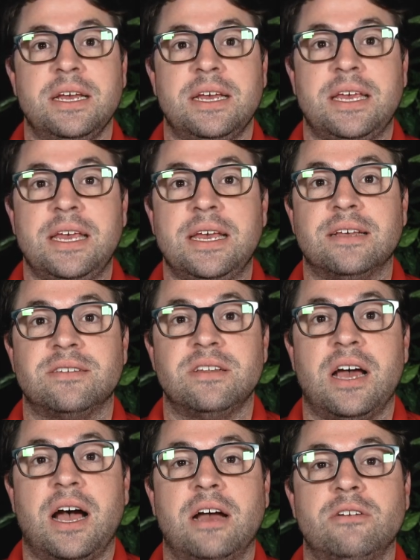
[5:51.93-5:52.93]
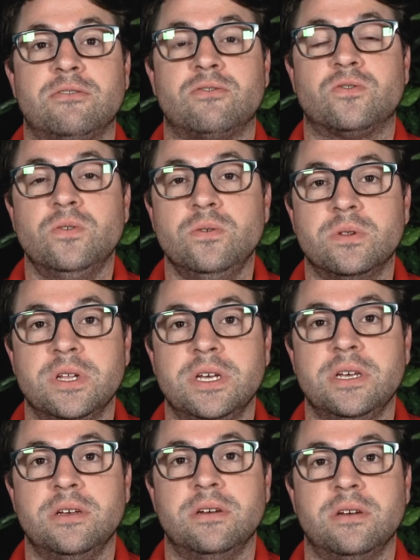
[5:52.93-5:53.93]
he is not
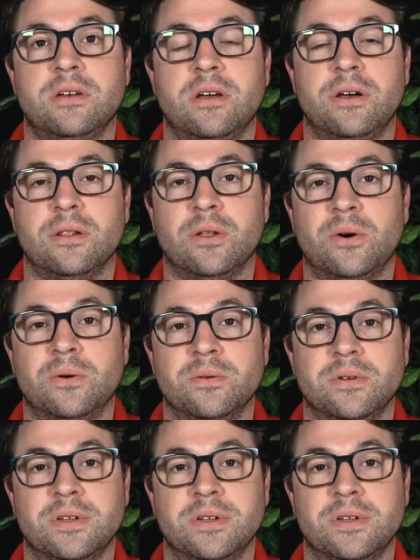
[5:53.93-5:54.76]
truly alone.